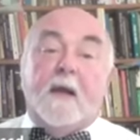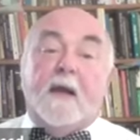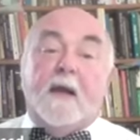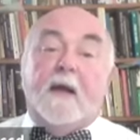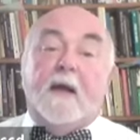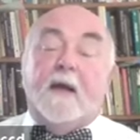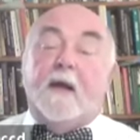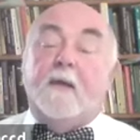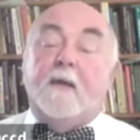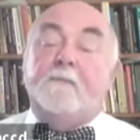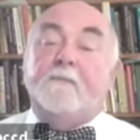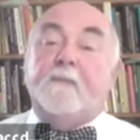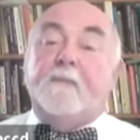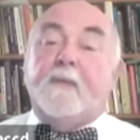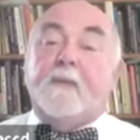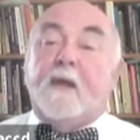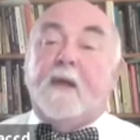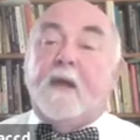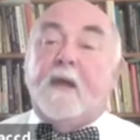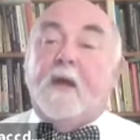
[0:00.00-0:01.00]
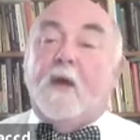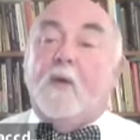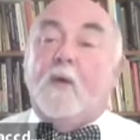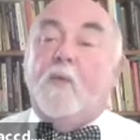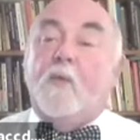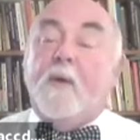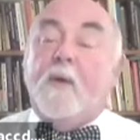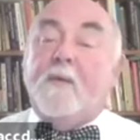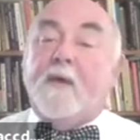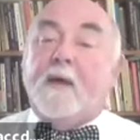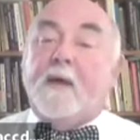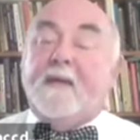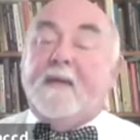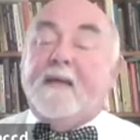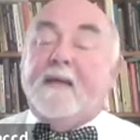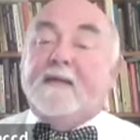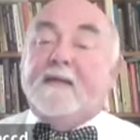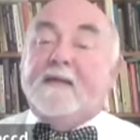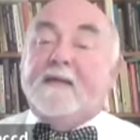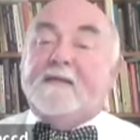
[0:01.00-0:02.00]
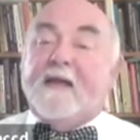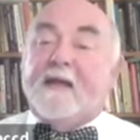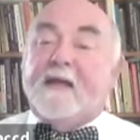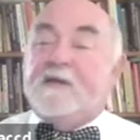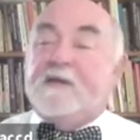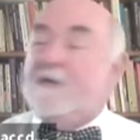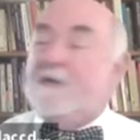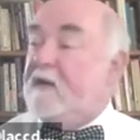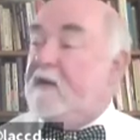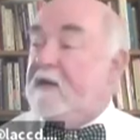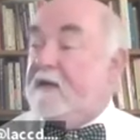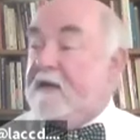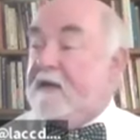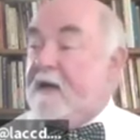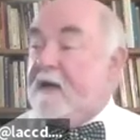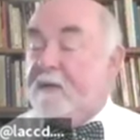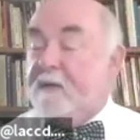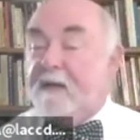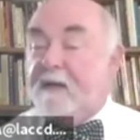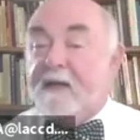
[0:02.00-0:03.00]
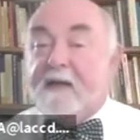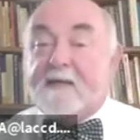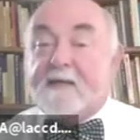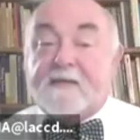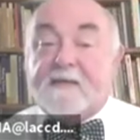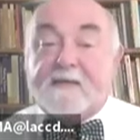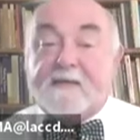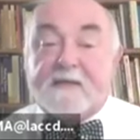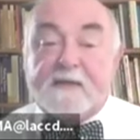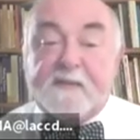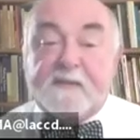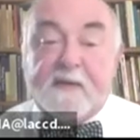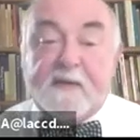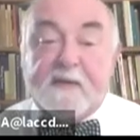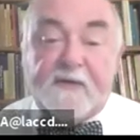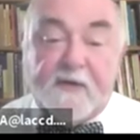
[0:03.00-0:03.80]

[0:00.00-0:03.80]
Um, we want to be scientific, capital S, says B.F.